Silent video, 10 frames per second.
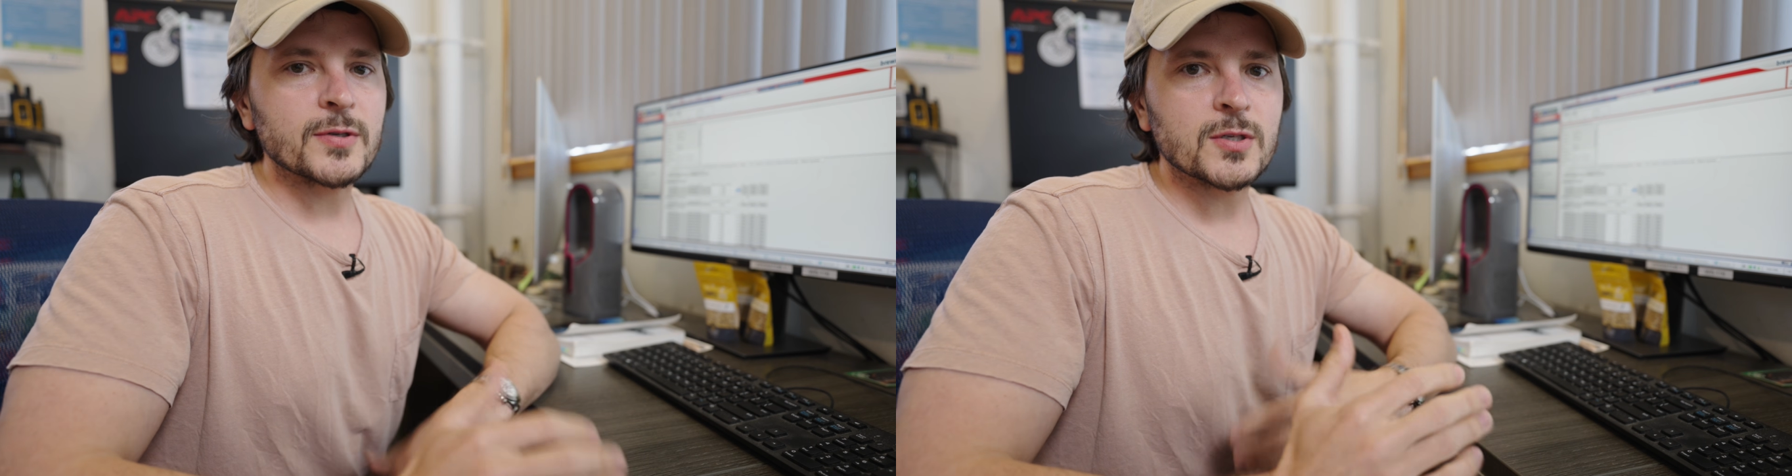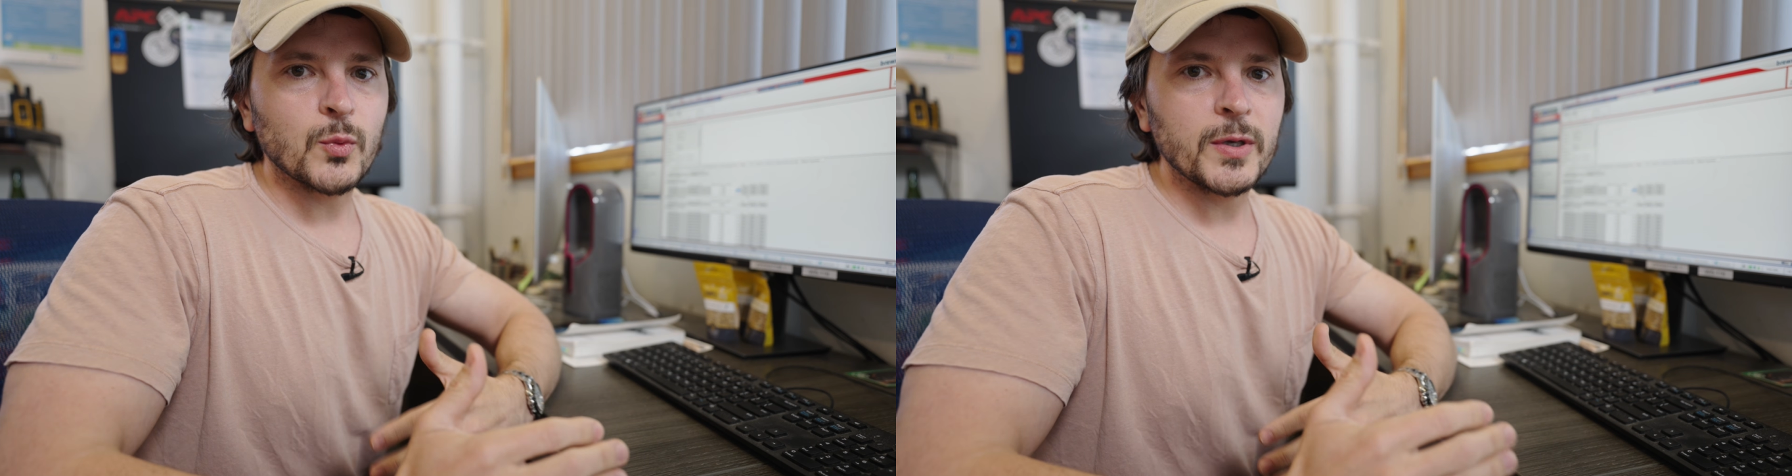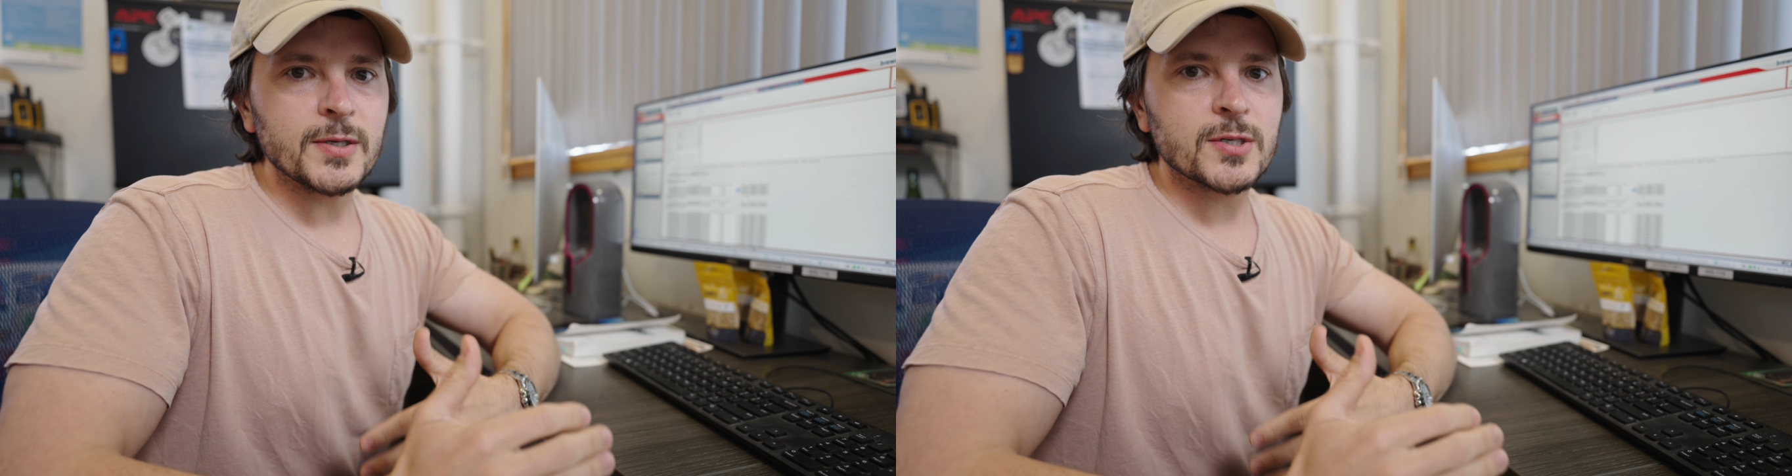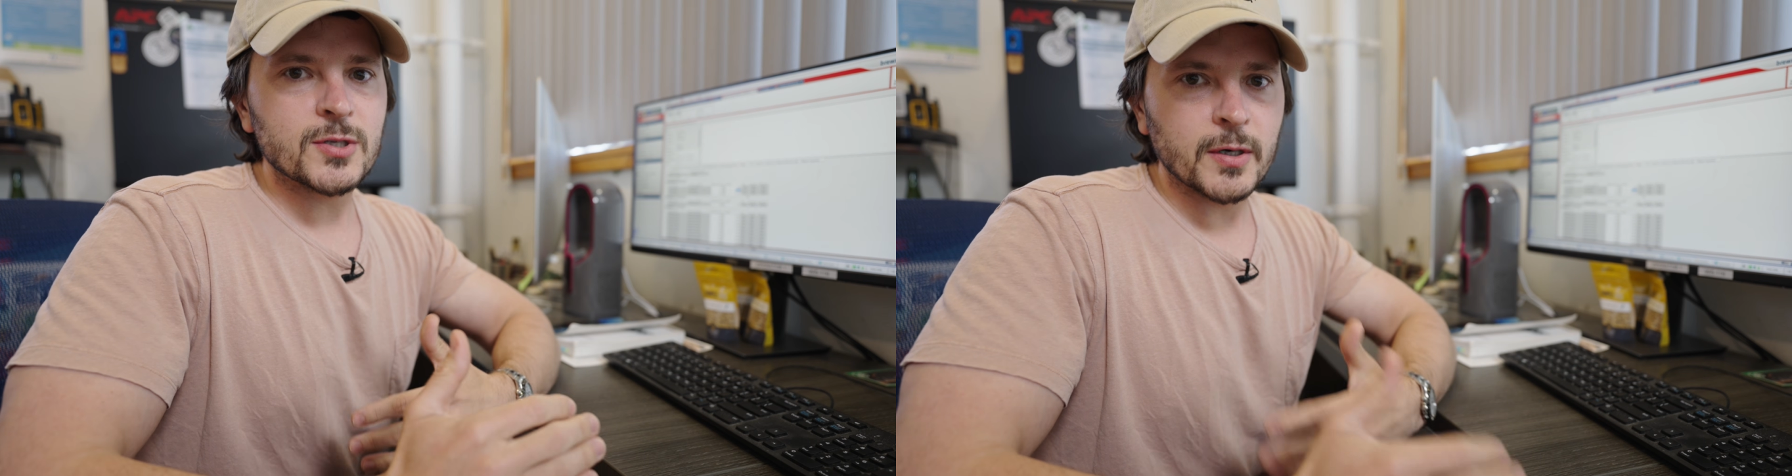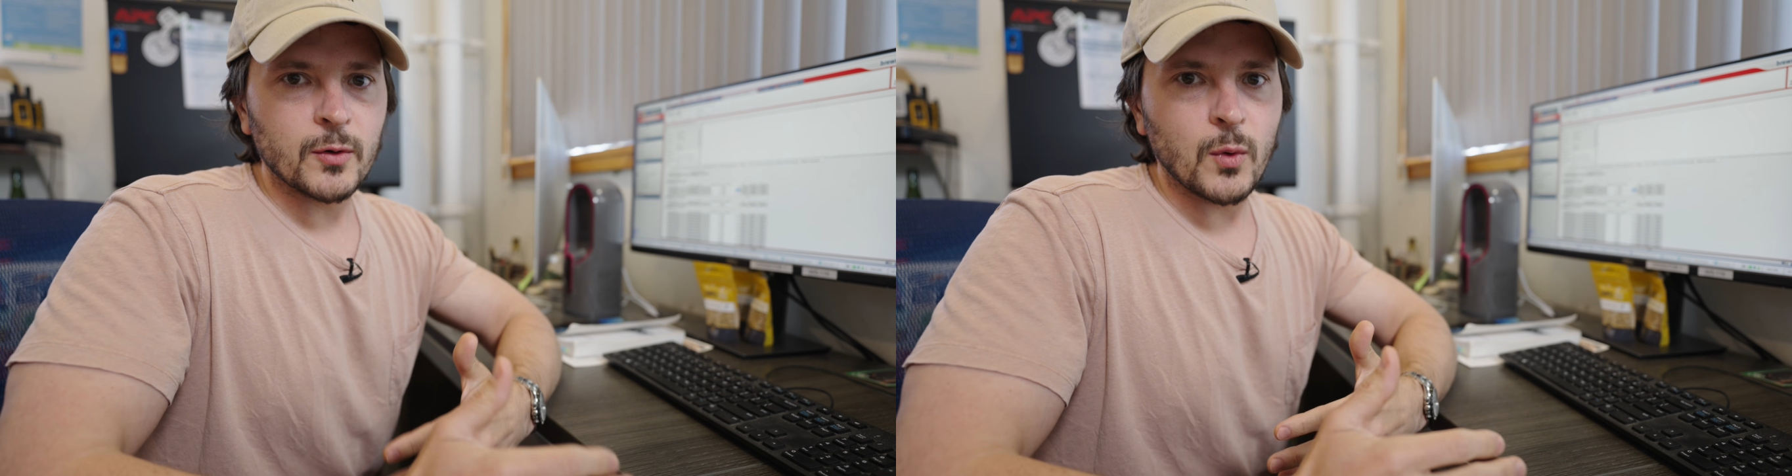sweet
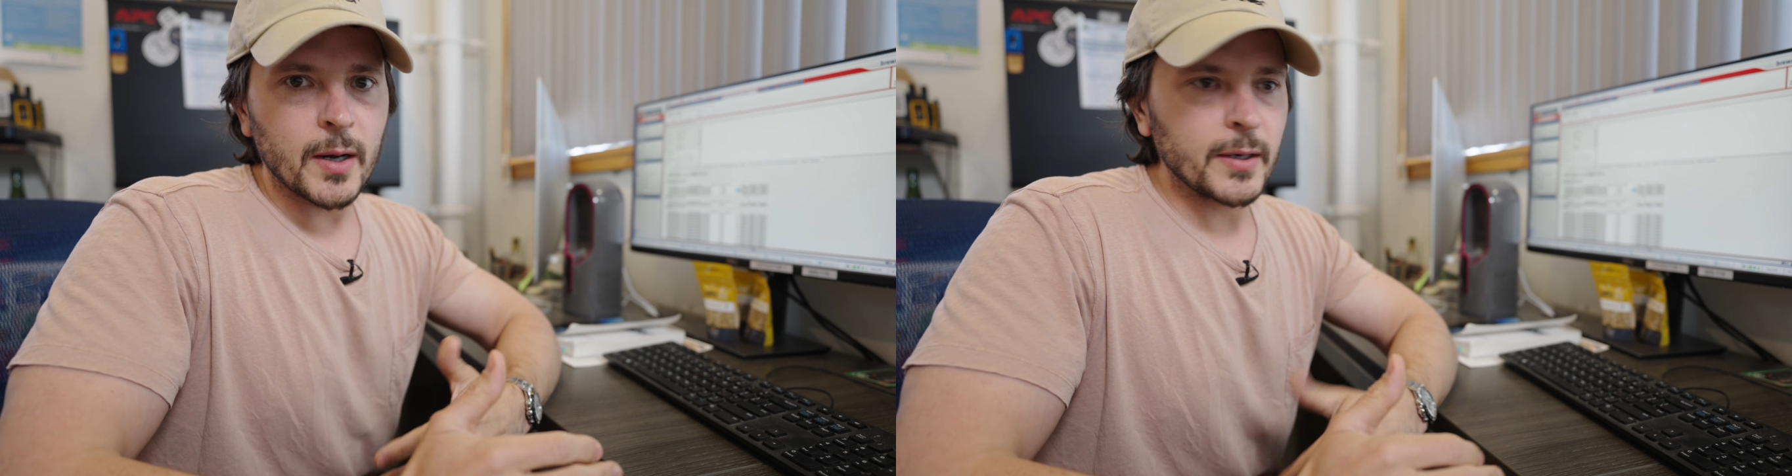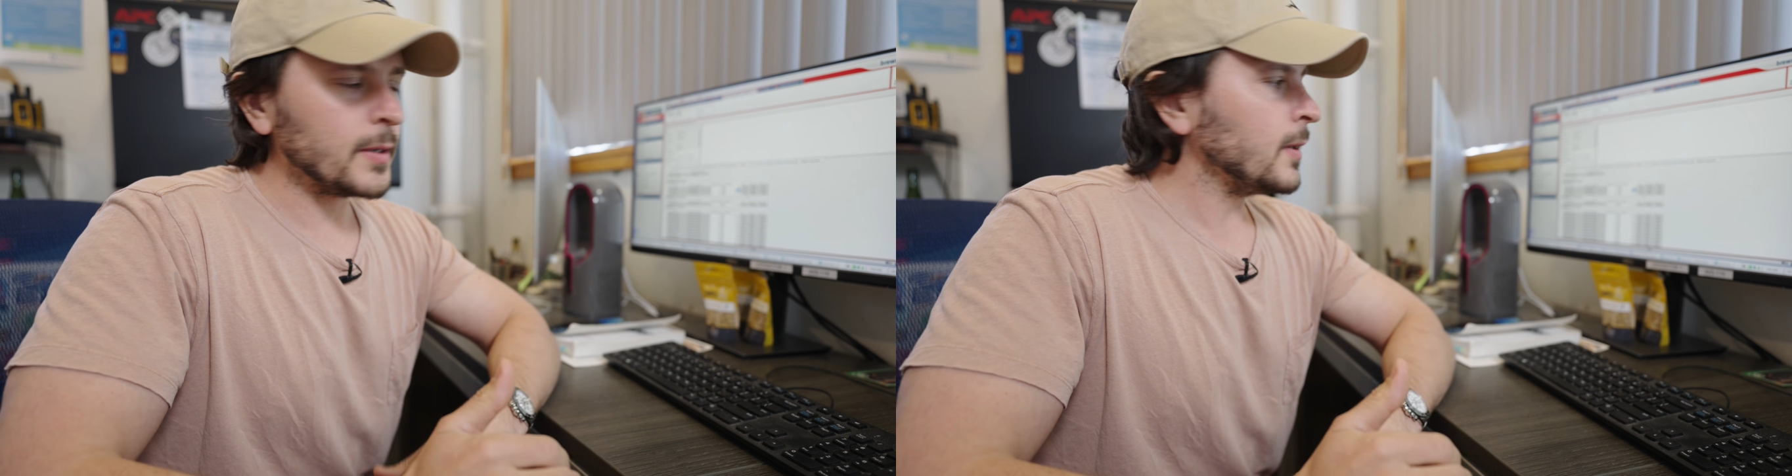sugar water